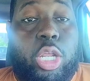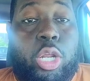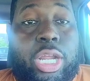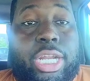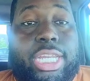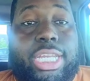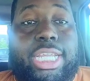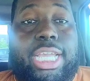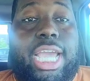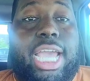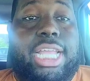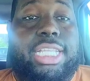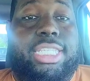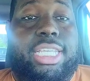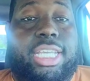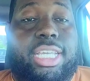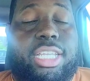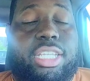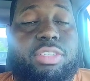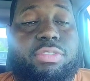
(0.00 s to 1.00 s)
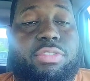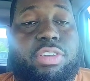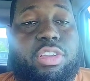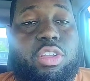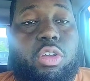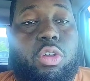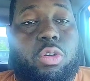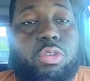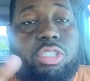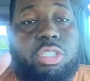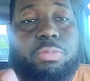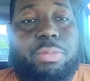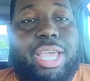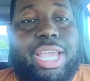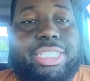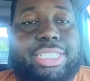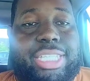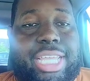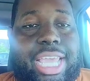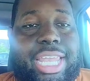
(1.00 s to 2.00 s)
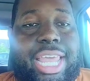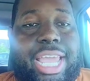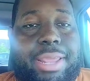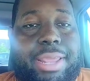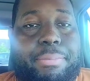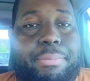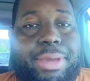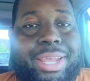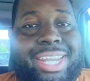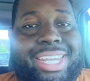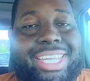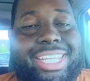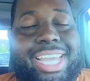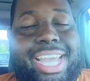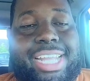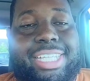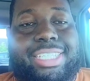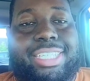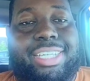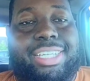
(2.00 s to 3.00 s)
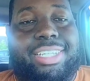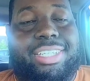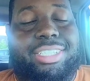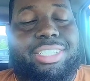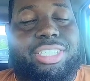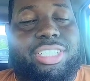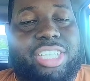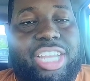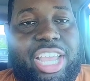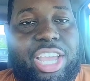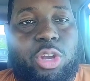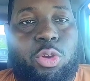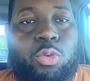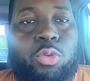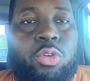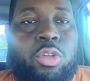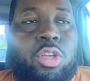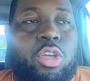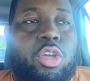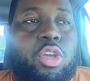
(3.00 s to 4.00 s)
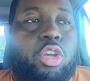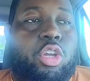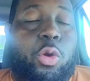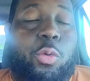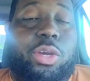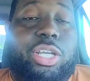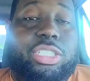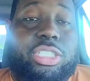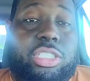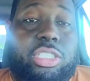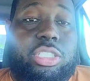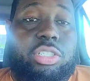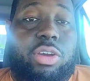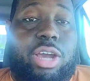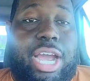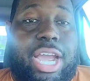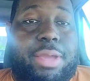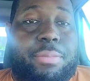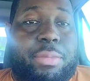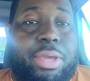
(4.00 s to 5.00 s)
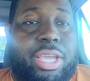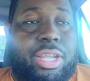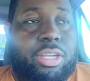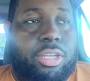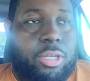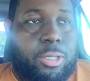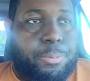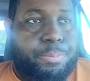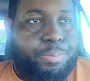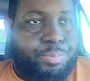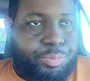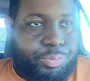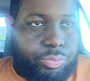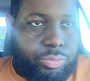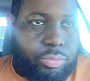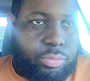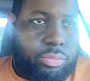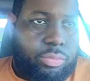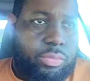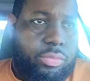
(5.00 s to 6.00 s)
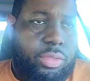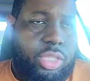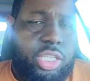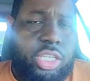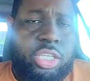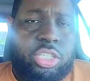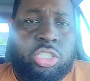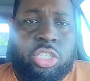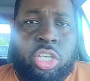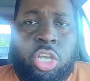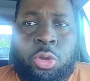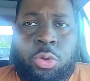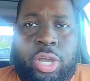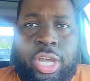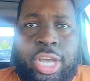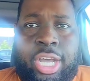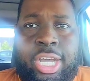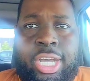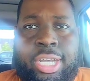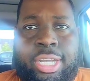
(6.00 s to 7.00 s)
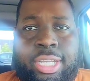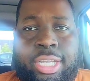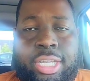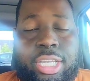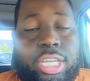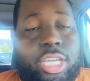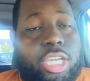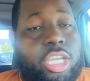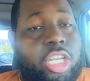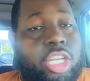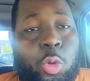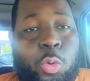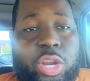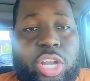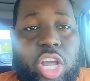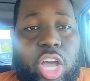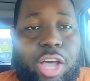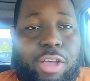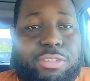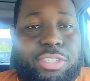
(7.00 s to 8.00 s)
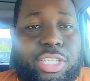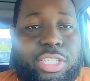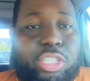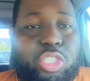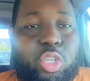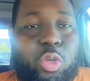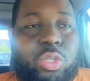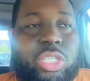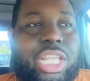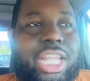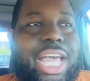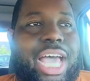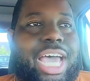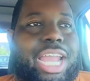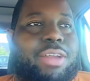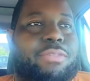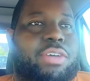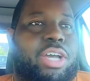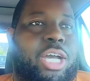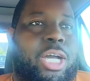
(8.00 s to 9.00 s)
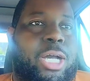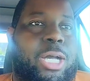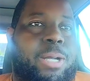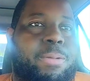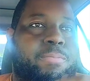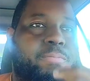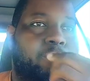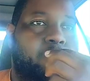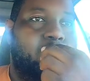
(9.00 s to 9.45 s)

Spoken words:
Like the content of this video, go smash that like button. Like the content of this channel, go ahead and subscribe, man. Look, so knowing the all season, so there's a lot of